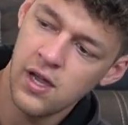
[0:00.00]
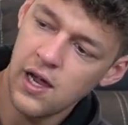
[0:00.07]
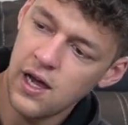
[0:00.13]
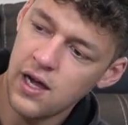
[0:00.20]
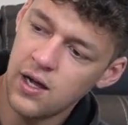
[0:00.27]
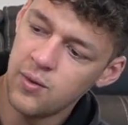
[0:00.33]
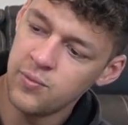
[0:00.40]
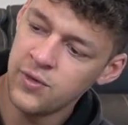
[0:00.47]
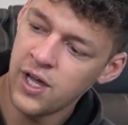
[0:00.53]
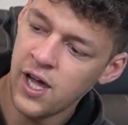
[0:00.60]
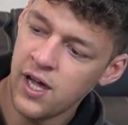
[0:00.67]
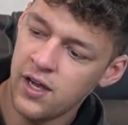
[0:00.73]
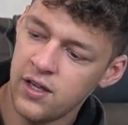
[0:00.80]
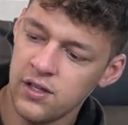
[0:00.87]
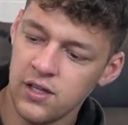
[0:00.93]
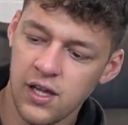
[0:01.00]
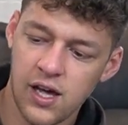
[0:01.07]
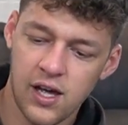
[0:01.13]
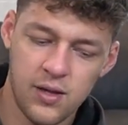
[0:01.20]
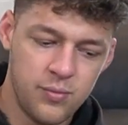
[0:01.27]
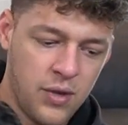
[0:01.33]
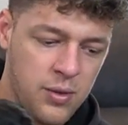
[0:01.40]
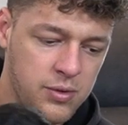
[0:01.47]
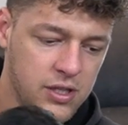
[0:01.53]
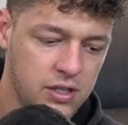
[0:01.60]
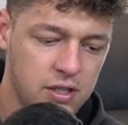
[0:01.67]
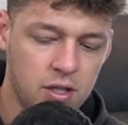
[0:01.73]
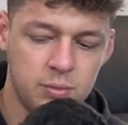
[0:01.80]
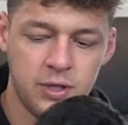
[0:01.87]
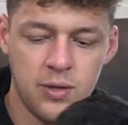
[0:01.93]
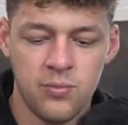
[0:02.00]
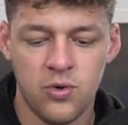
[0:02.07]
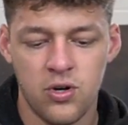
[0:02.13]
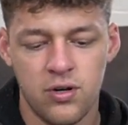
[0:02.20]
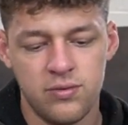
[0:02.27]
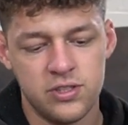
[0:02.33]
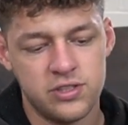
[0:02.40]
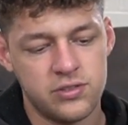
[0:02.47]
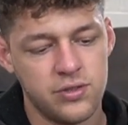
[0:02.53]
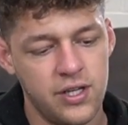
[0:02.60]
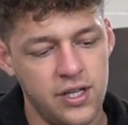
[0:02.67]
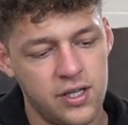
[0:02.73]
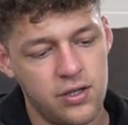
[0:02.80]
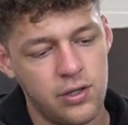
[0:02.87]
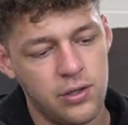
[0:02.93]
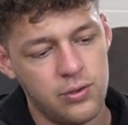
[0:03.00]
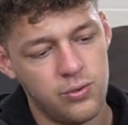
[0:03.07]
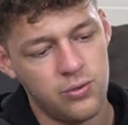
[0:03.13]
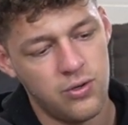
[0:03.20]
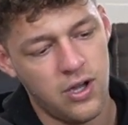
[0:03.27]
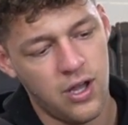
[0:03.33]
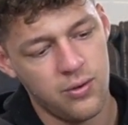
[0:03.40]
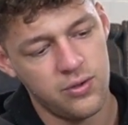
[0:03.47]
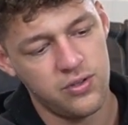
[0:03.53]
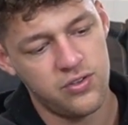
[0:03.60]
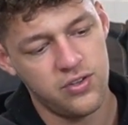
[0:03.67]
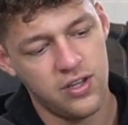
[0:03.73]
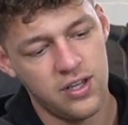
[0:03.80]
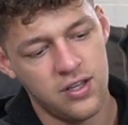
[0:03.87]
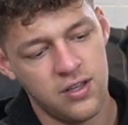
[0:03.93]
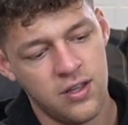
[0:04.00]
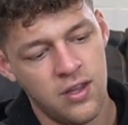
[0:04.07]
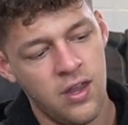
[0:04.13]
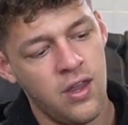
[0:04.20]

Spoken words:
Not a lot, maybe a little bit more of a straight coat, I would say.